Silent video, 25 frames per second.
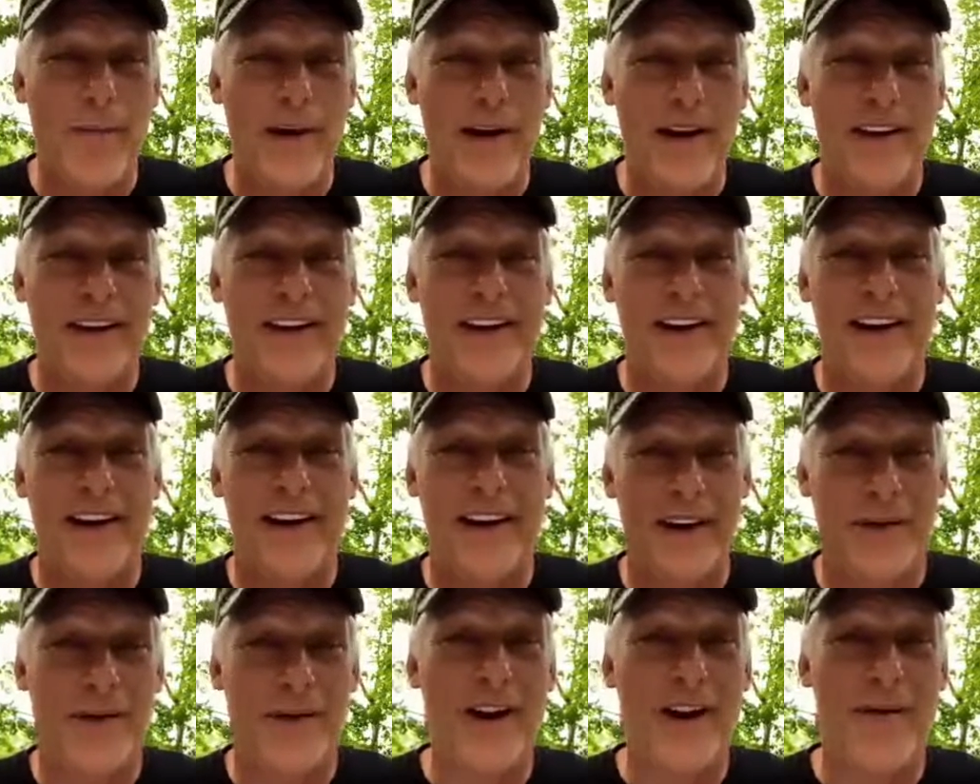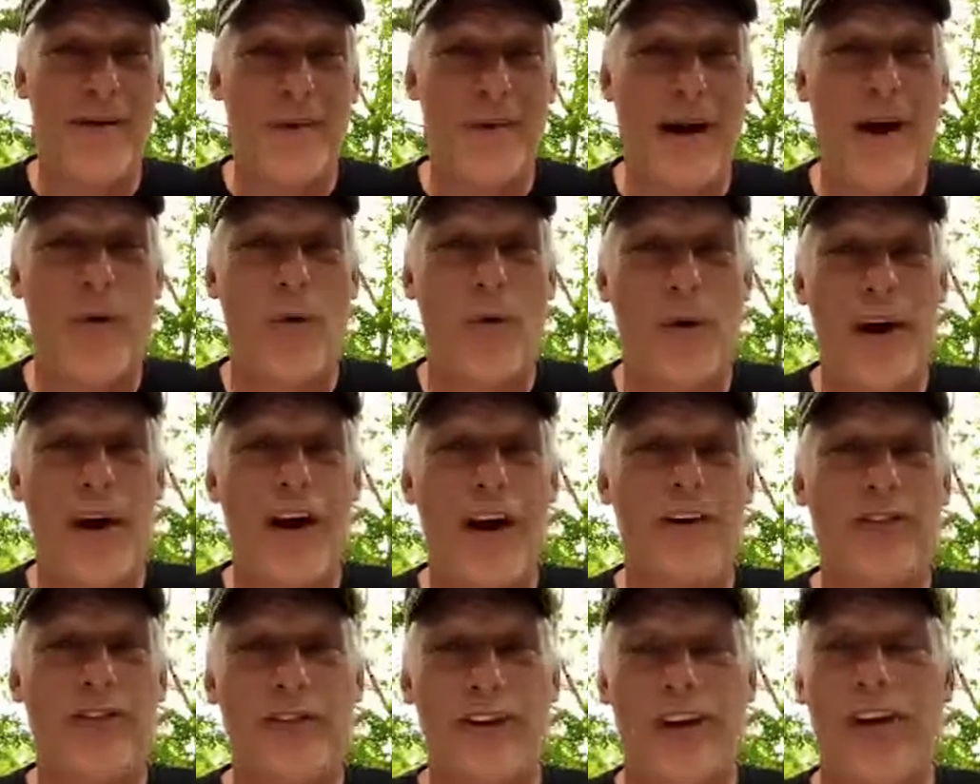but when I'm out
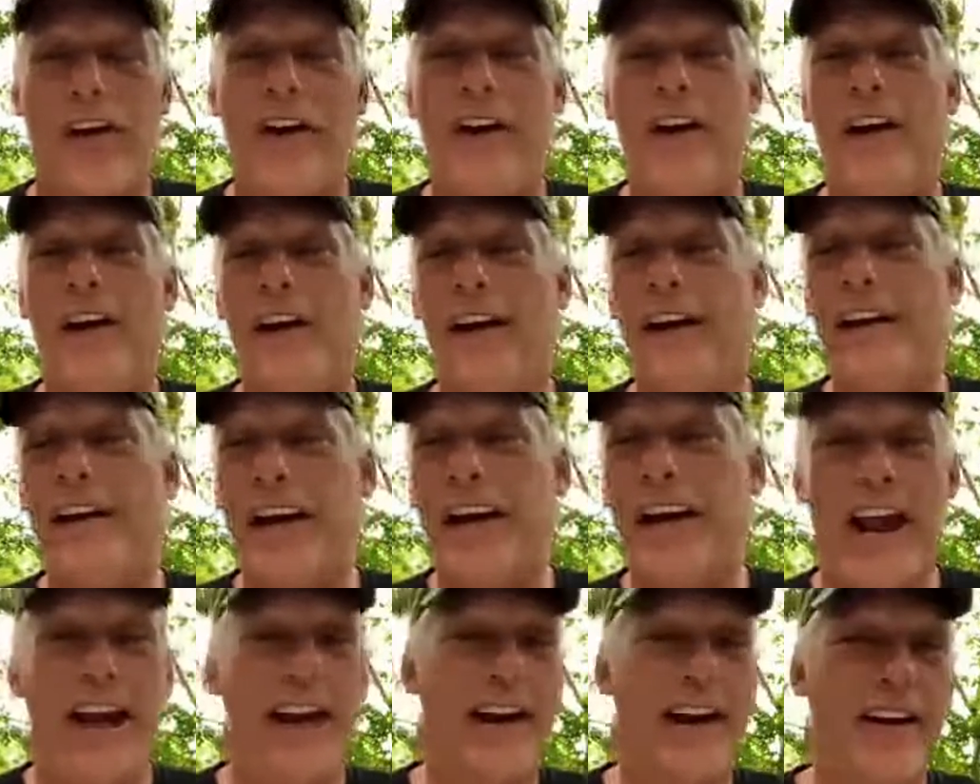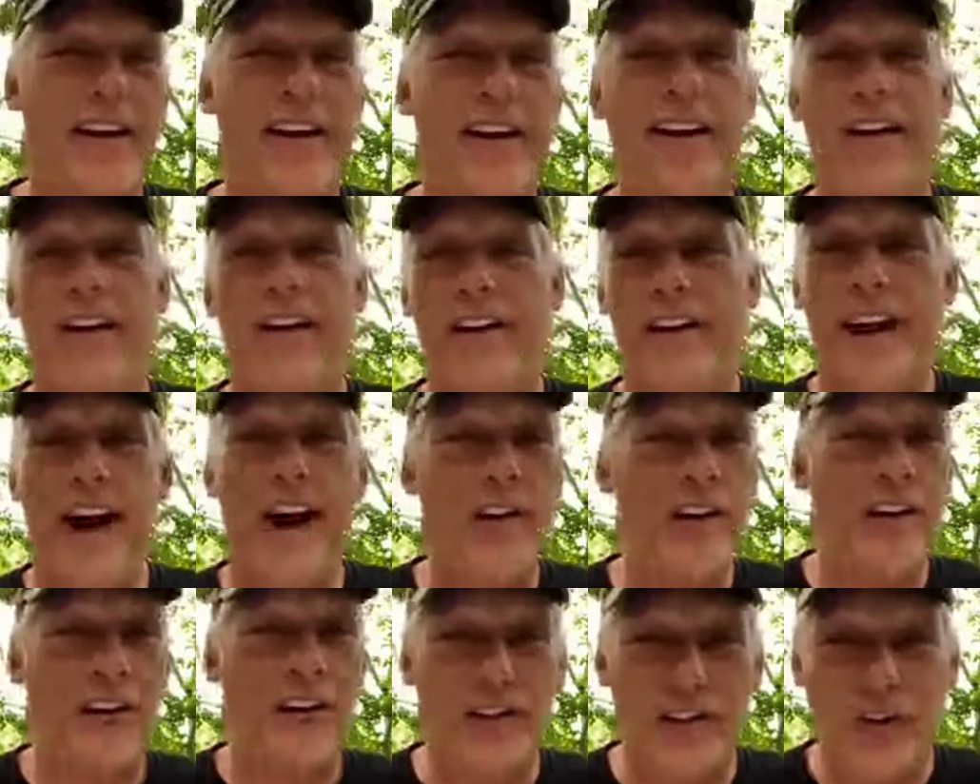west or in Canada or
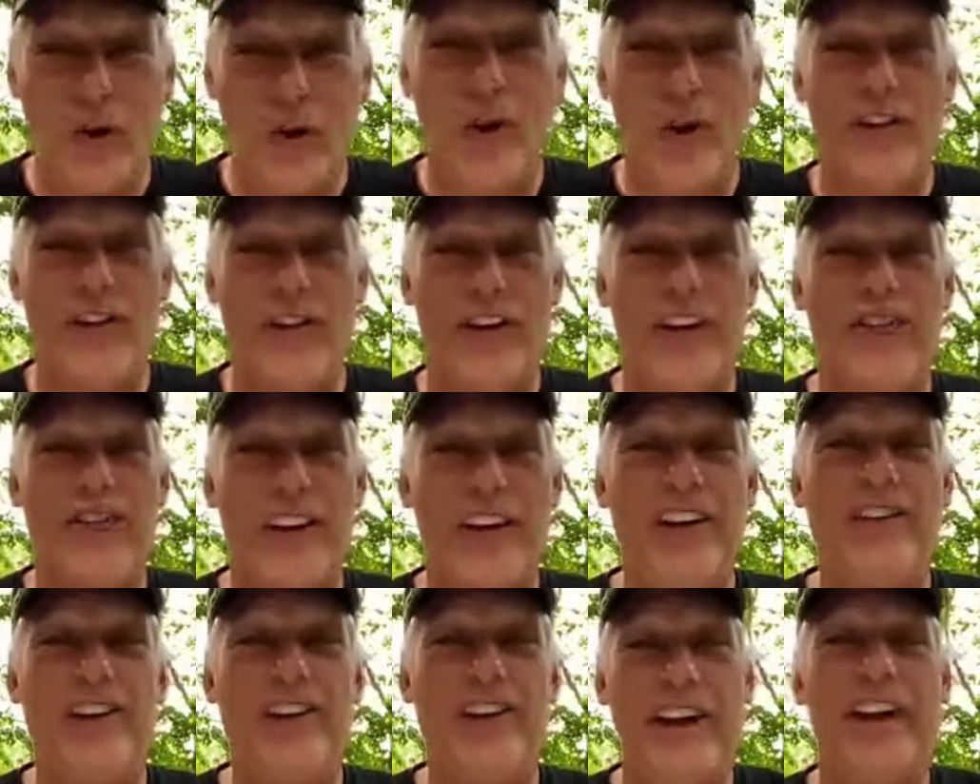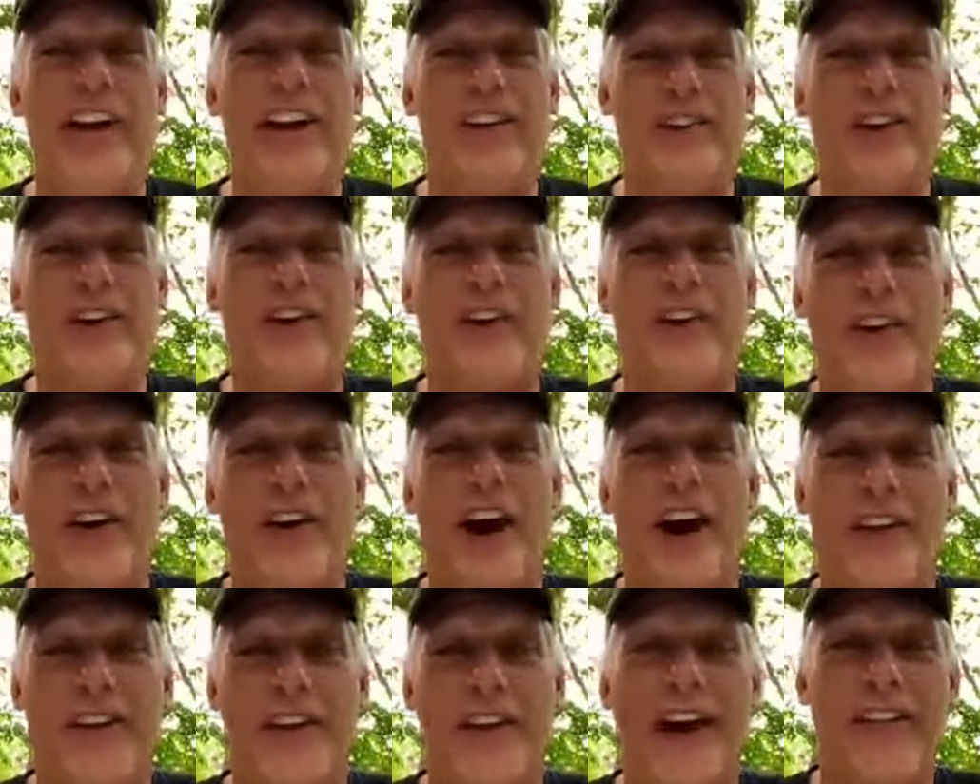down in Georgia, it's easy to get turned
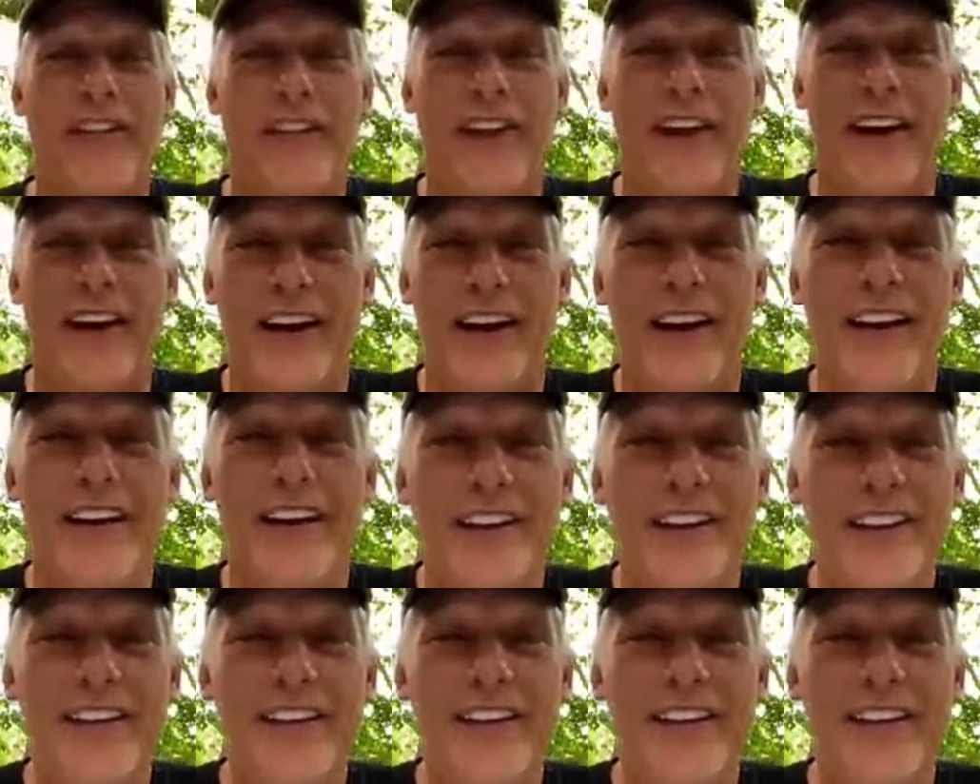around, I think.